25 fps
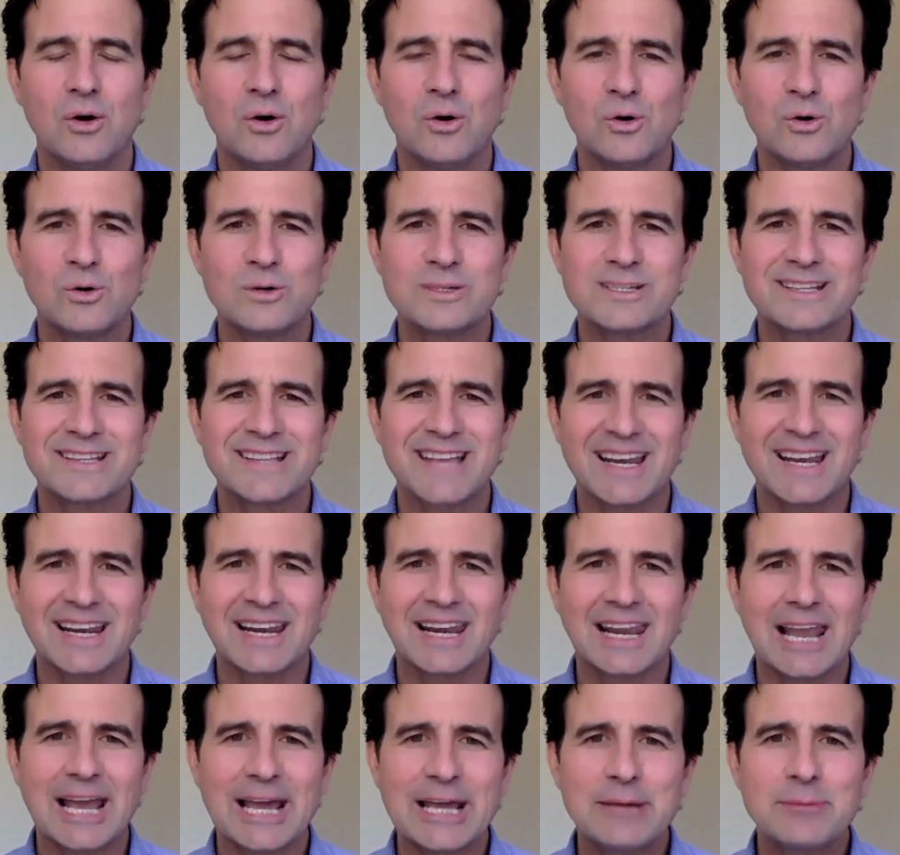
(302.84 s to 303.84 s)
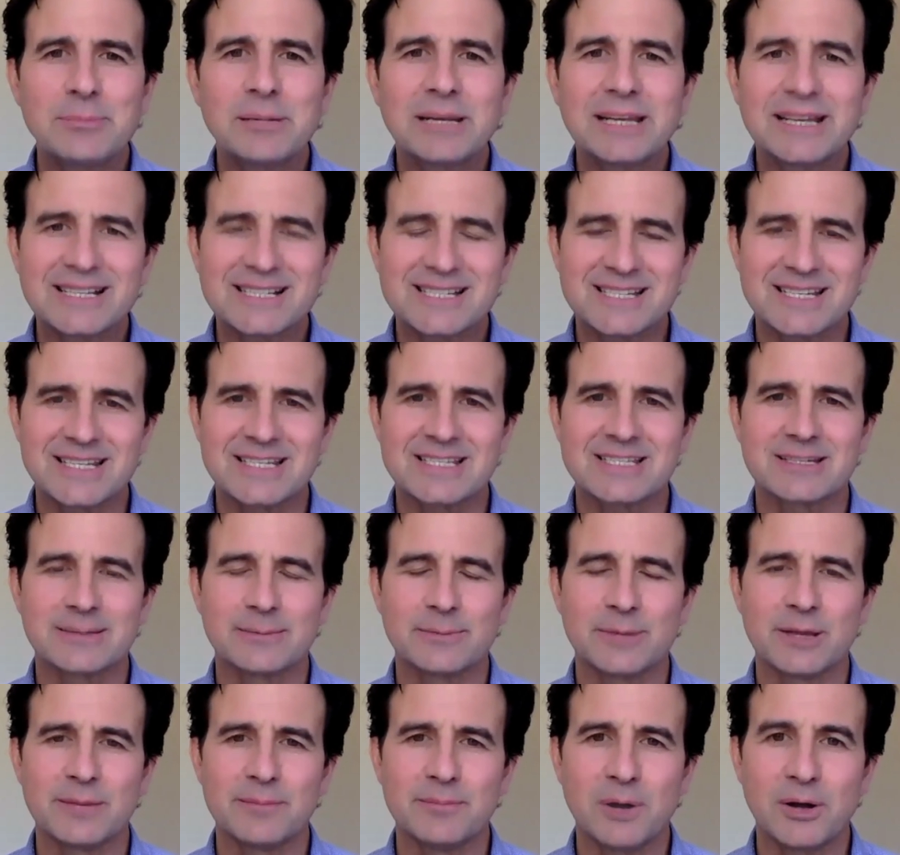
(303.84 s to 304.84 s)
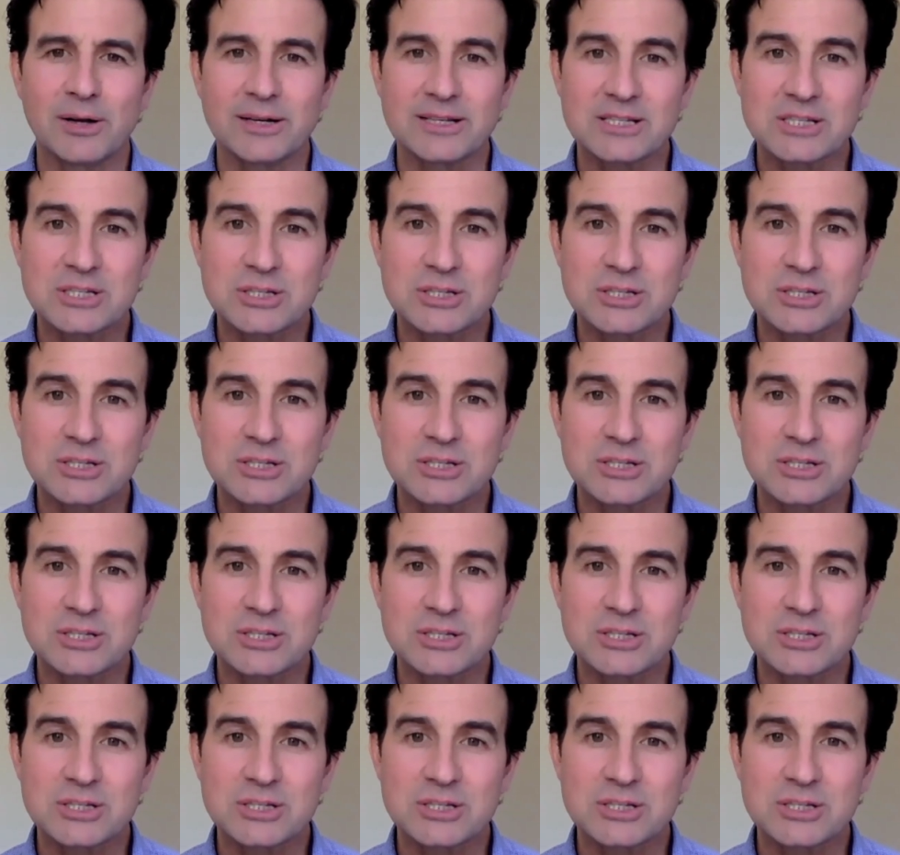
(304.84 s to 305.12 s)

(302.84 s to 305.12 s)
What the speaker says: Or is it that labeling system that might